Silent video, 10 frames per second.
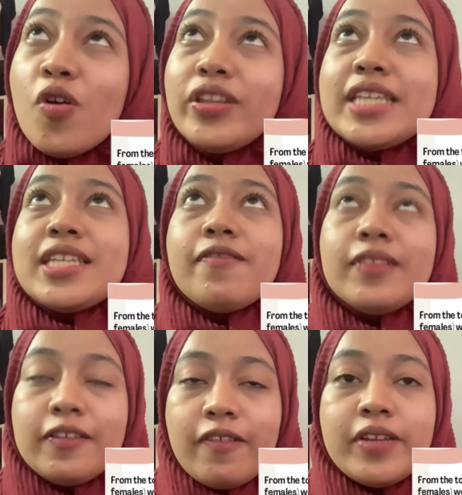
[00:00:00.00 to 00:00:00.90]
than
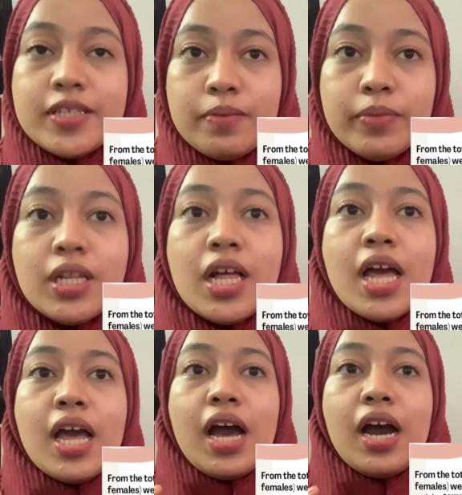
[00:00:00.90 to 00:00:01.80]
75 decibel,
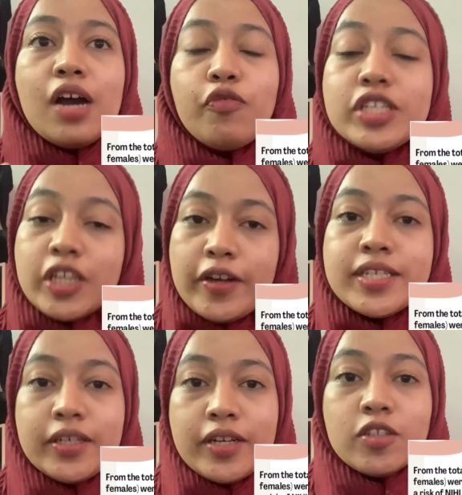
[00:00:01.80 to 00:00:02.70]
which
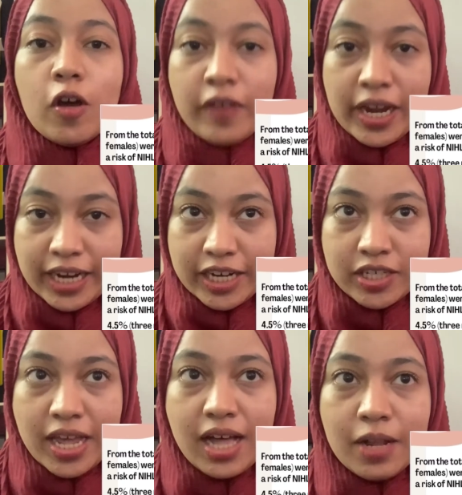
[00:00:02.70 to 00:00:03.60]
carries a risk of
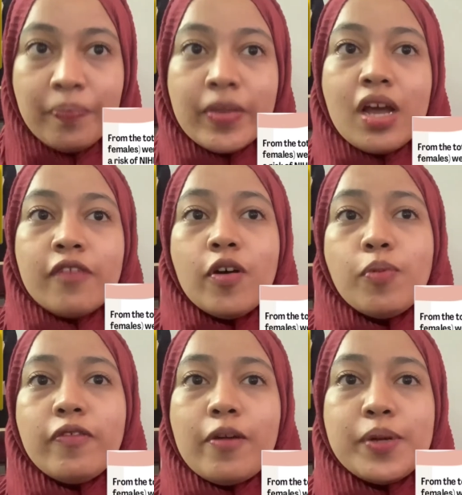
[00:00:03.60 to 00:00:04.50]
NIHL.
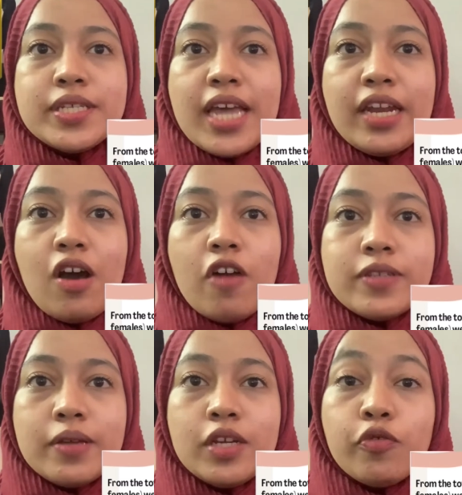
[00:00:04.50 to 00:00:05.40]
4.5% of
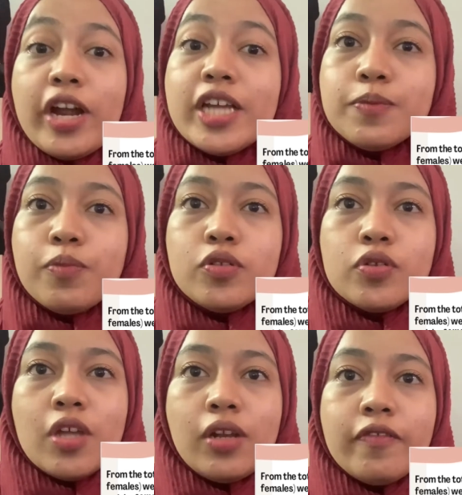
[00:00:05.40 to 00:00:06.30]
subjects were exposed to
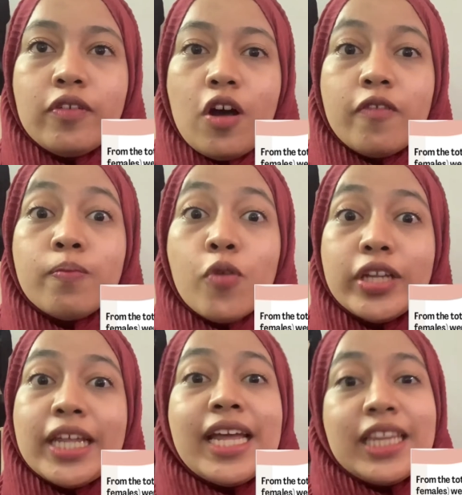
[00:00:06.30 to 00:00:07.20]
sound level of
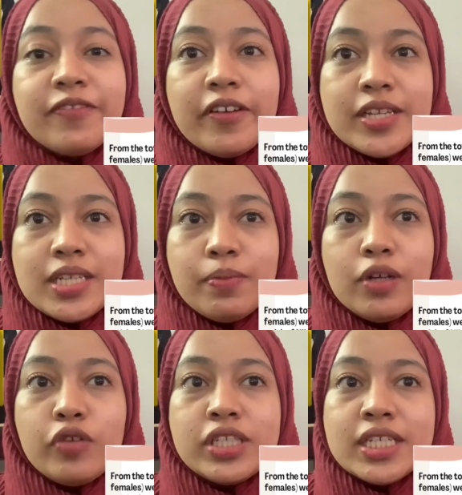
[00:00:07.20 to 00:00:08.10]
more than 85
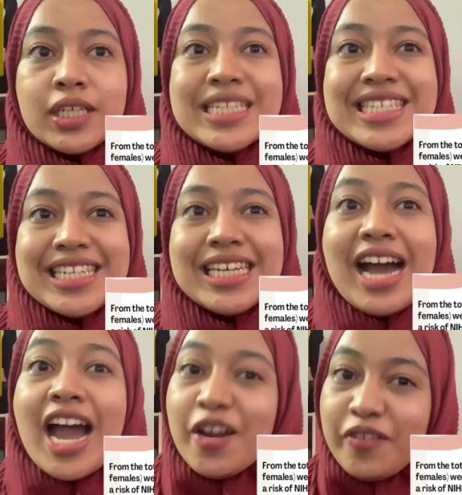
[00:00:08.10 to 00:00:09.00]
decibel, which is considered
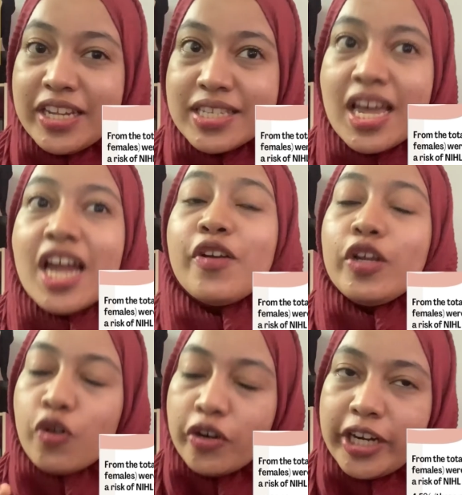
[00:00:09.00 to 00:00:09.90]
high risk,
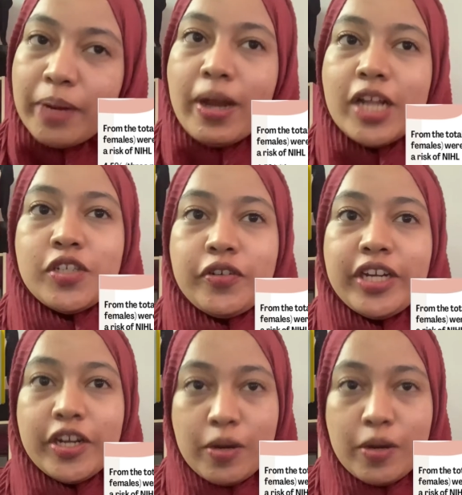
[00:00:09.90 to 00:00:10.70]
requiring mandatory hearing